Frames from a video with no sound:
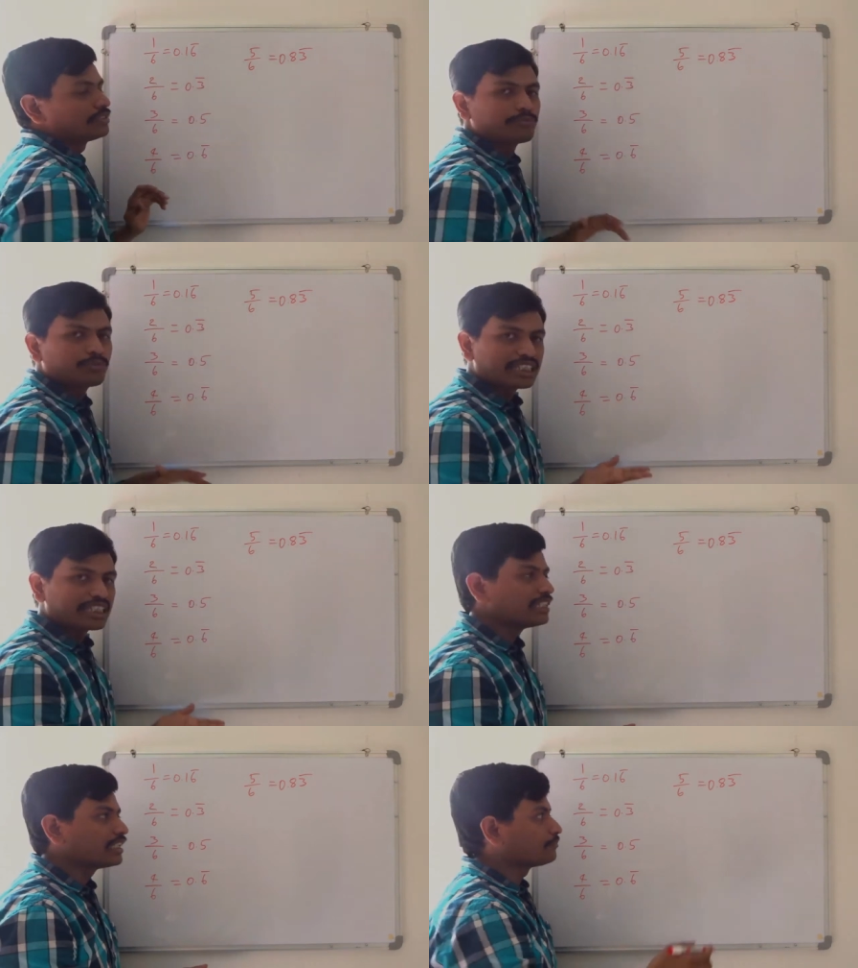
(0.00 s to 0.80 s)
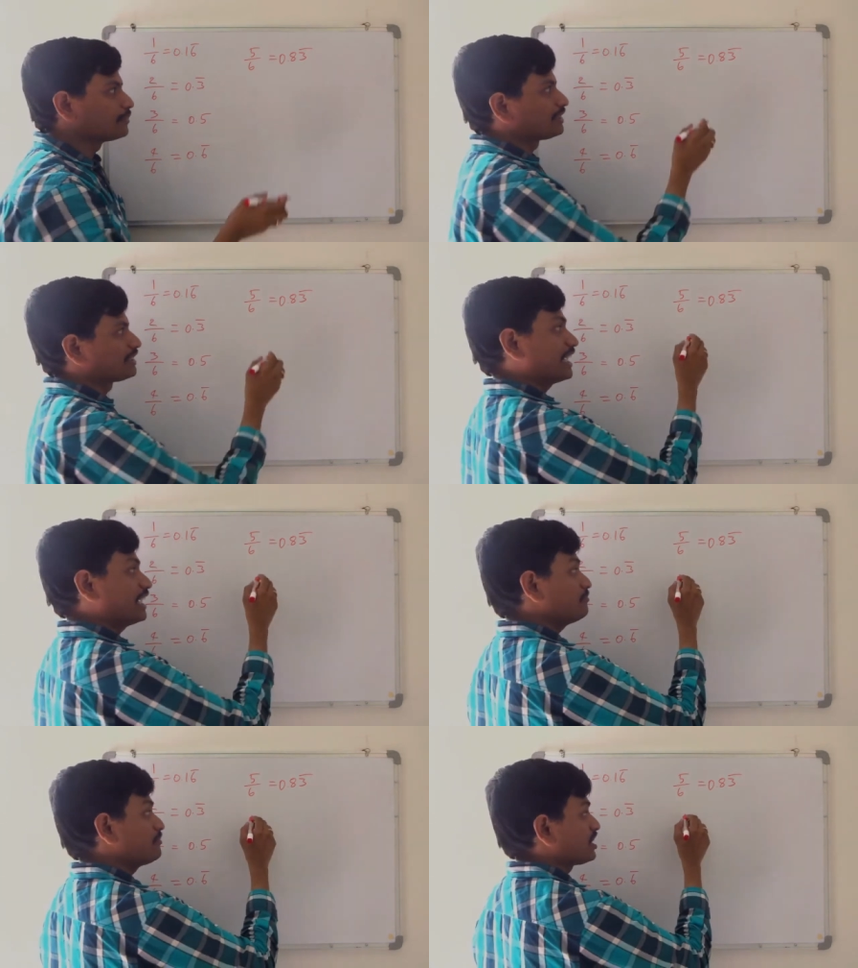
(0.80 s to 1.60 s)
Suppose any number,
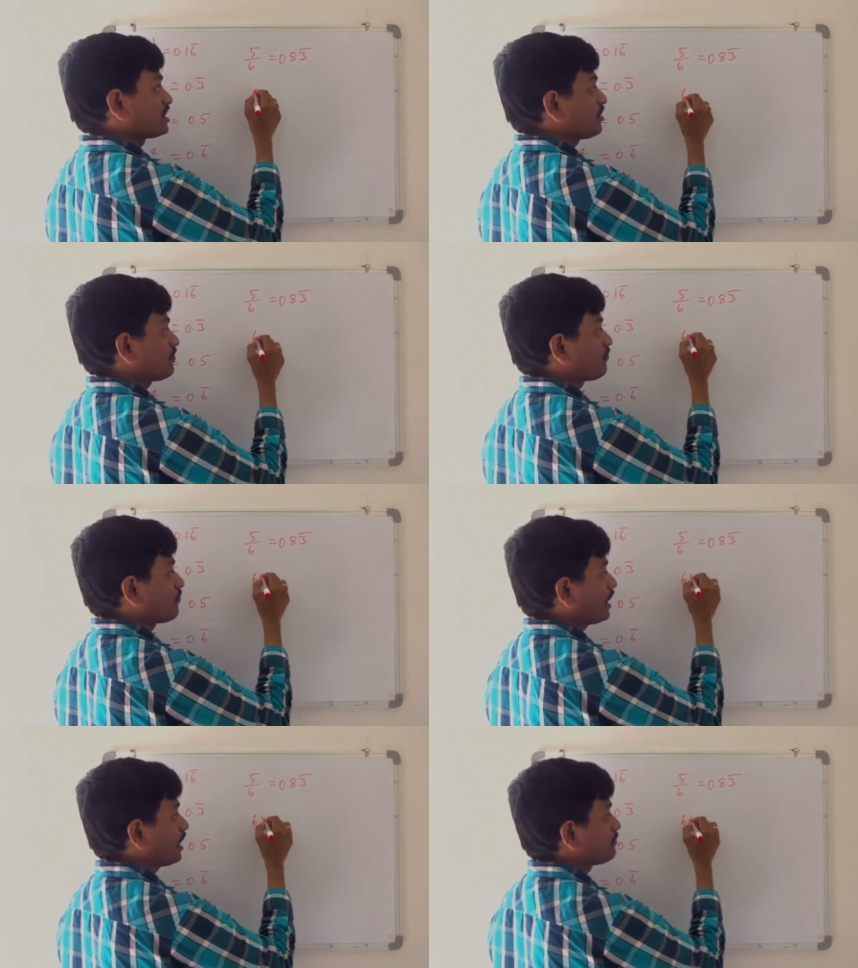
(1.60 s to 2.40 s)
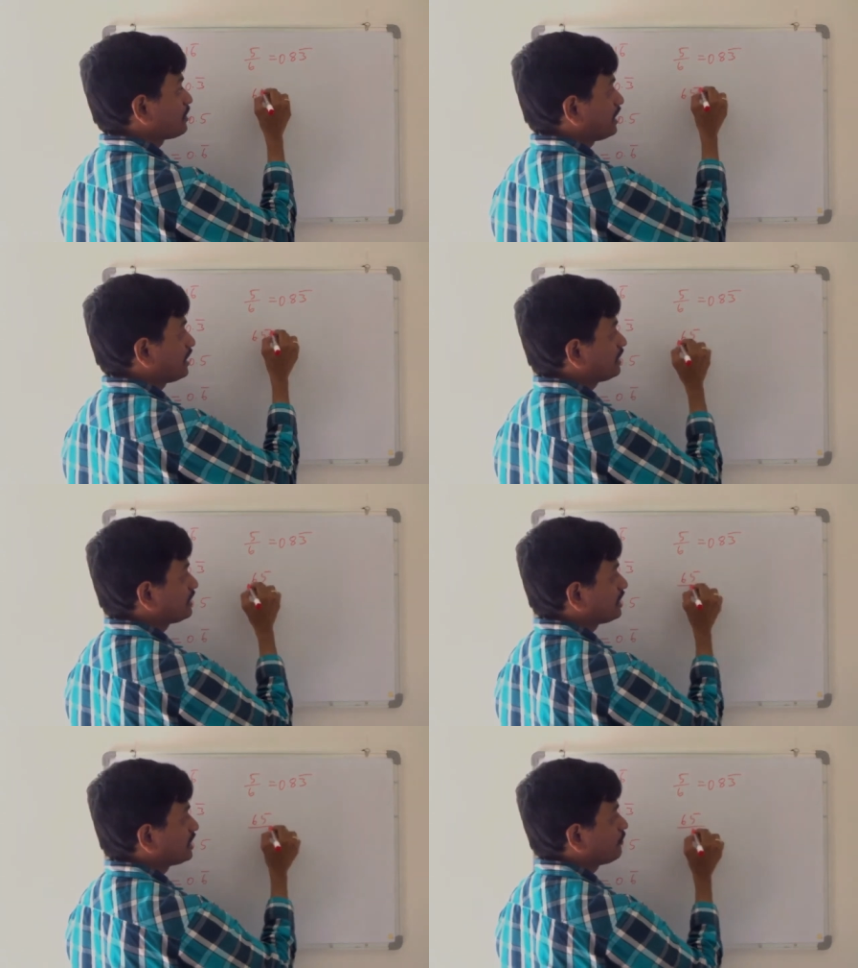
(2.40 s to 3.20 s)
say I am 65, I am taking
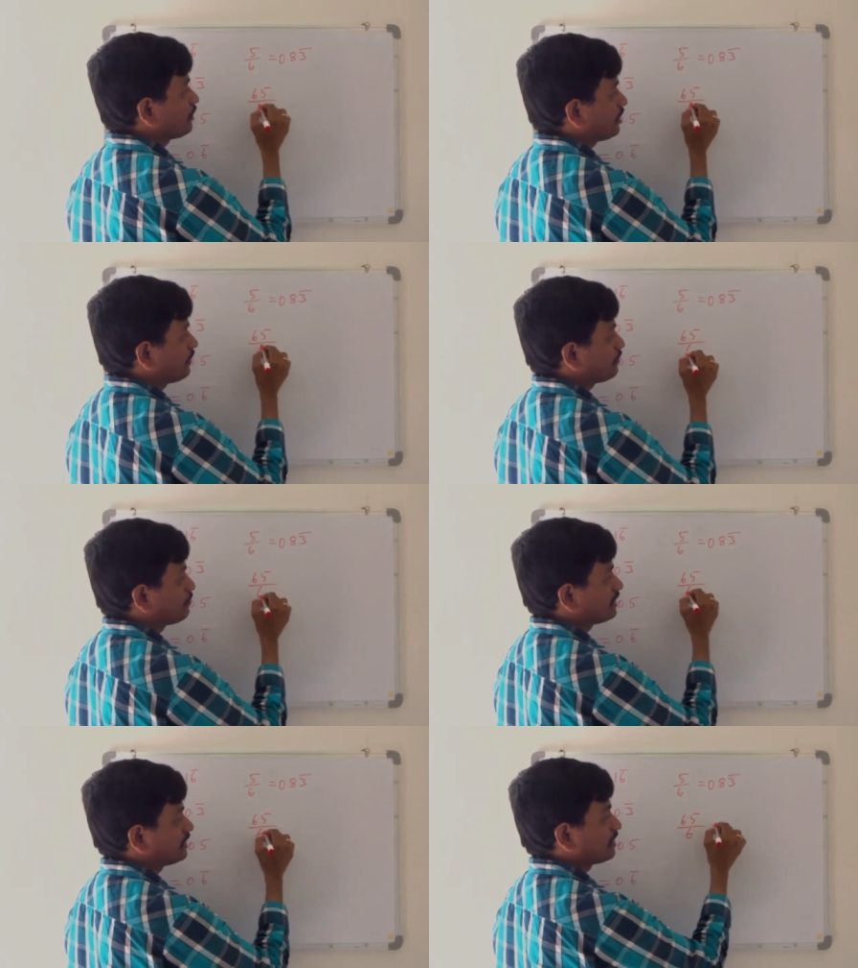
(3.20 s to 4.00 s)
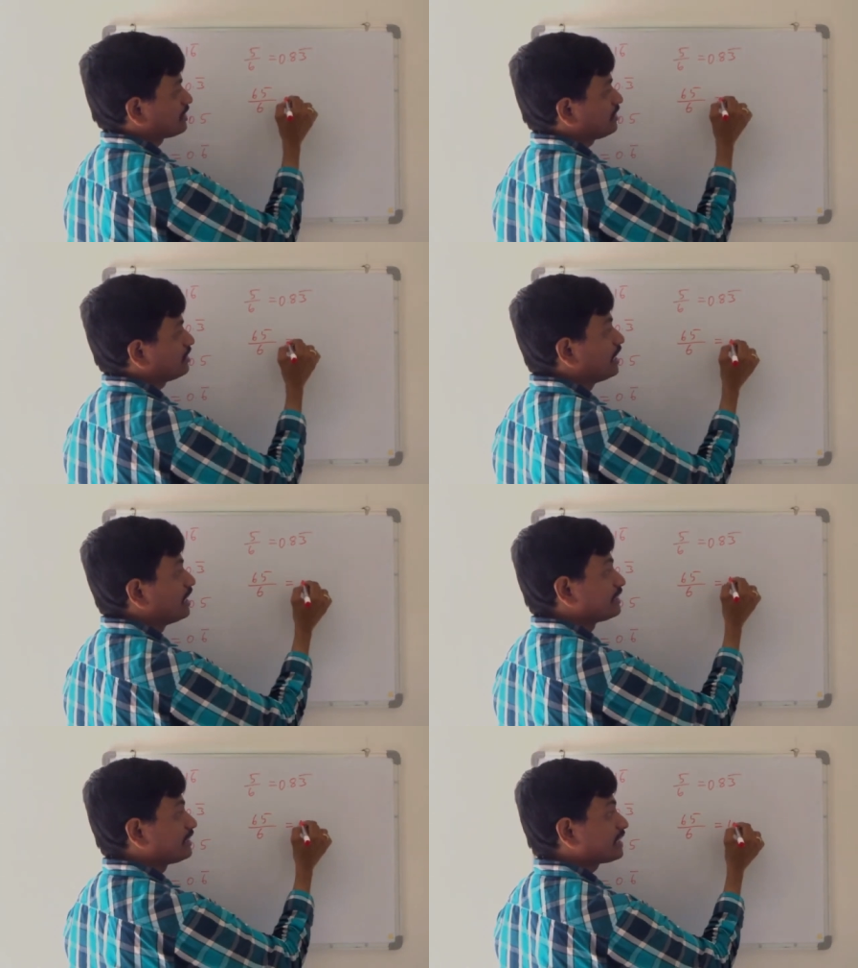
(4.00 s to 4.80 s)
65 divided by 60.
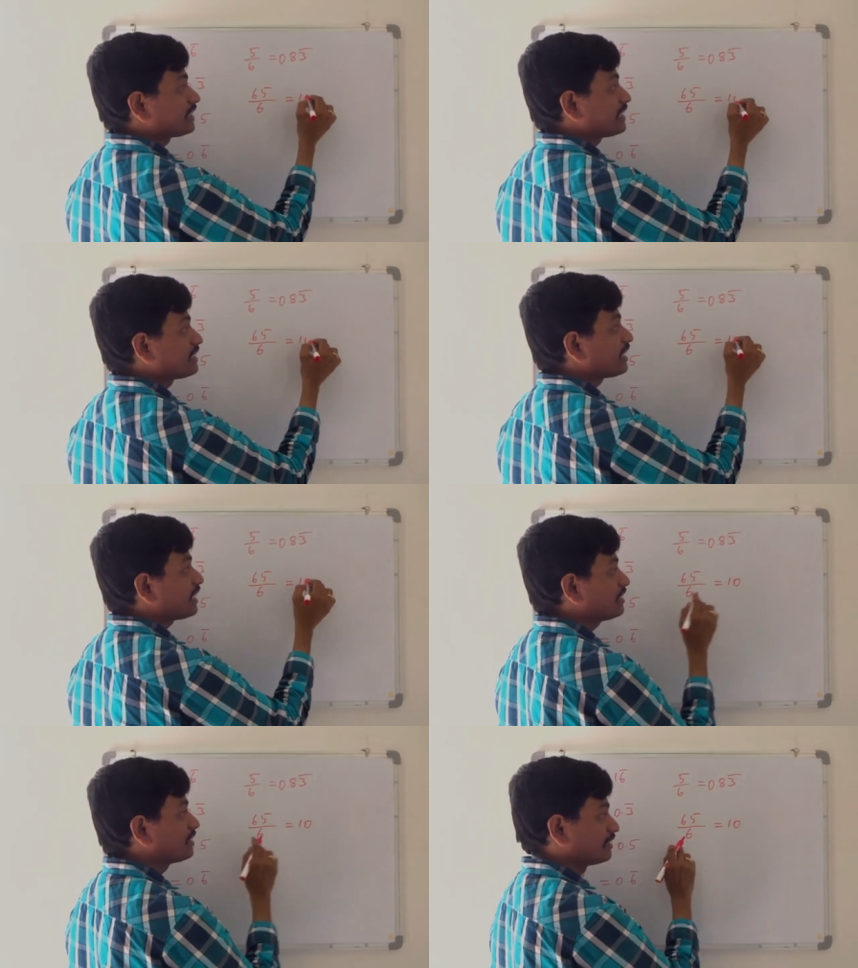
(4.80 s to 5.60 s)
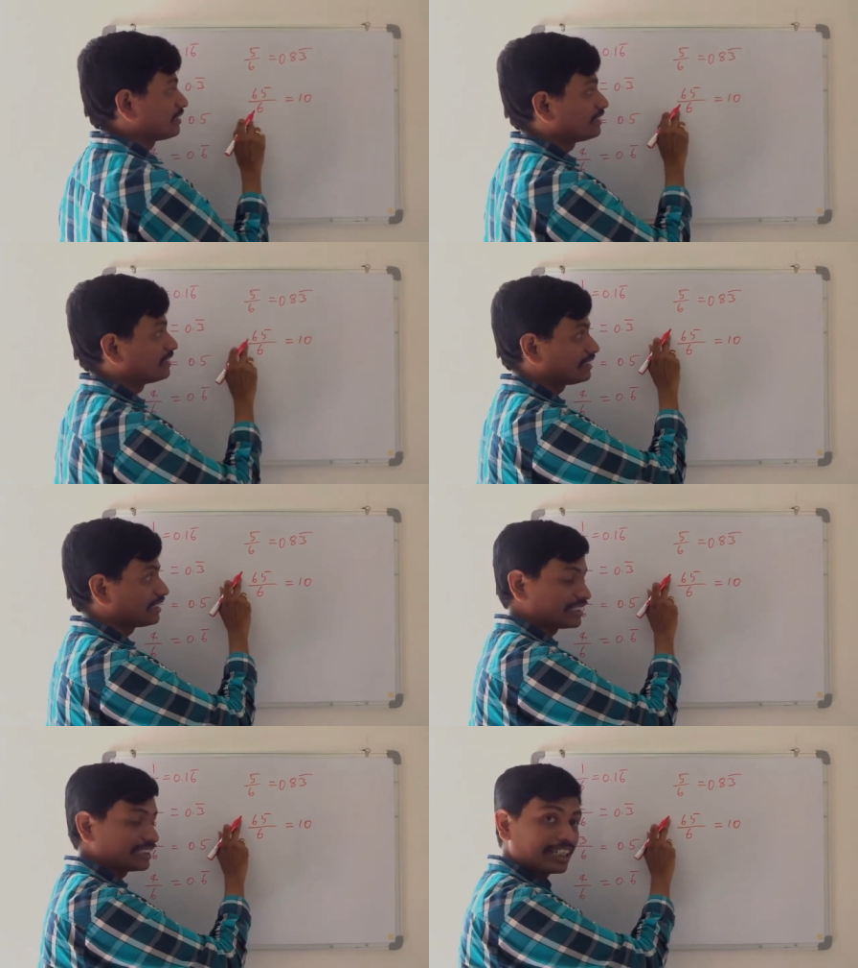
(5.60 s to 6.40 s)
6 tens are
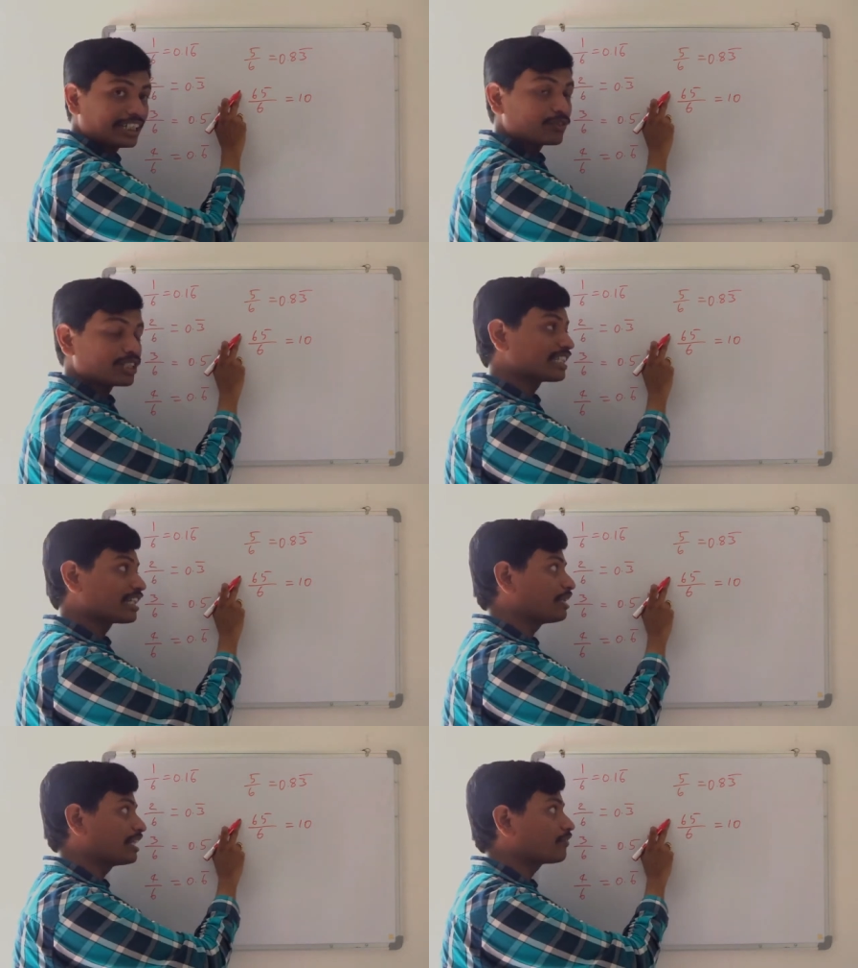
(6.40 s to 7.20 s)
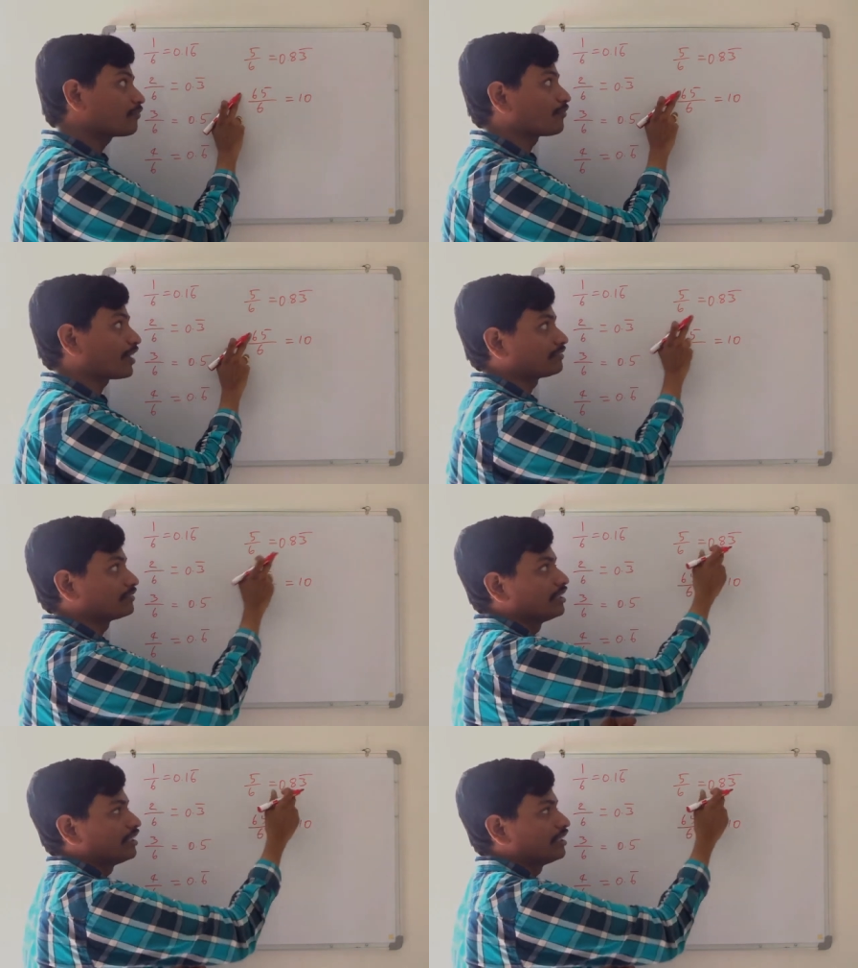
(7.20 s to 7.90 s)
60 and what's the remainder? 5.